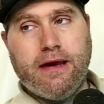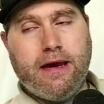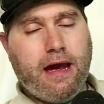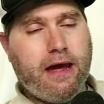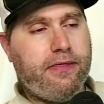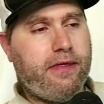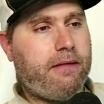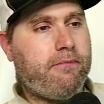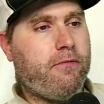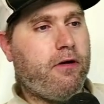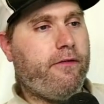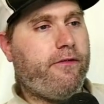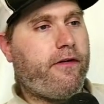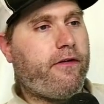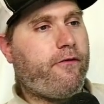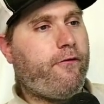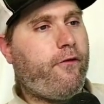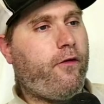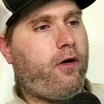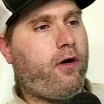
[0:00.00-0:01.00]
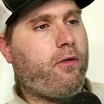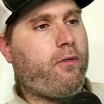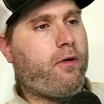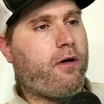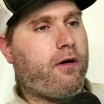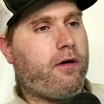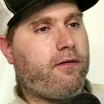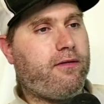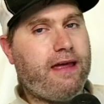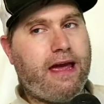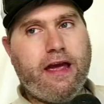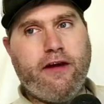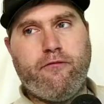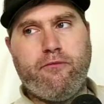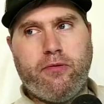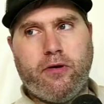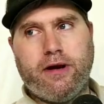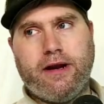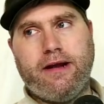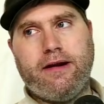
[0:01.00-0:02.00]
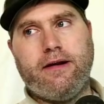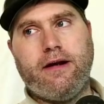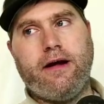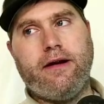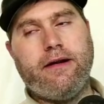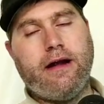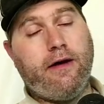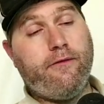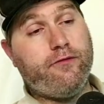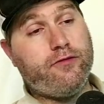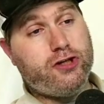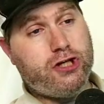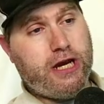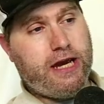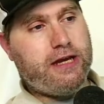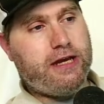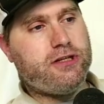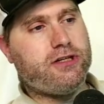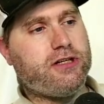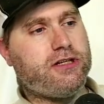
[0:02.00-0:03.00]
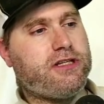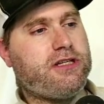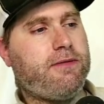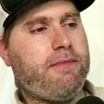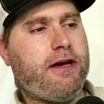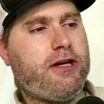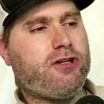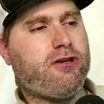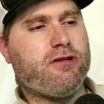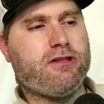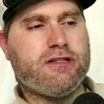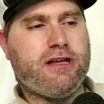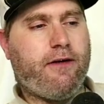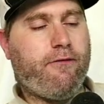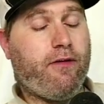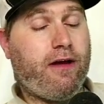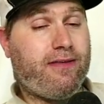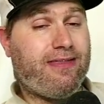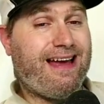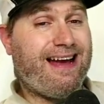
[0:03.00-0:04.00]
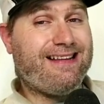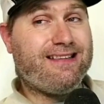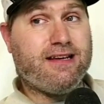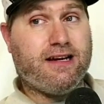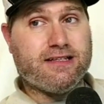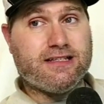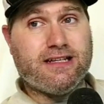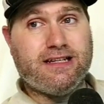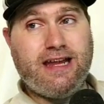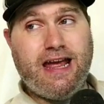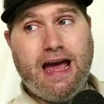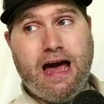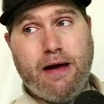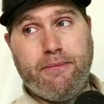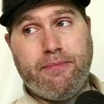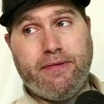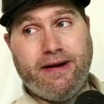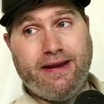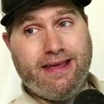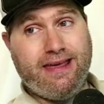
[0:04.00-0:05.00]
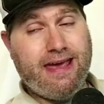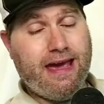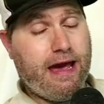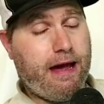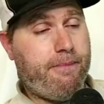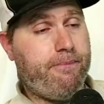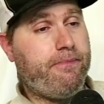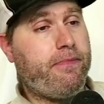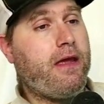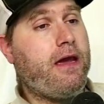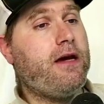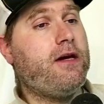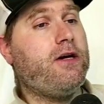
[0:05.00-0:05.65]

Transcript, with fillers: And then moving forward, they've put in enough change changes to make sure stuff like that doesn't happen again.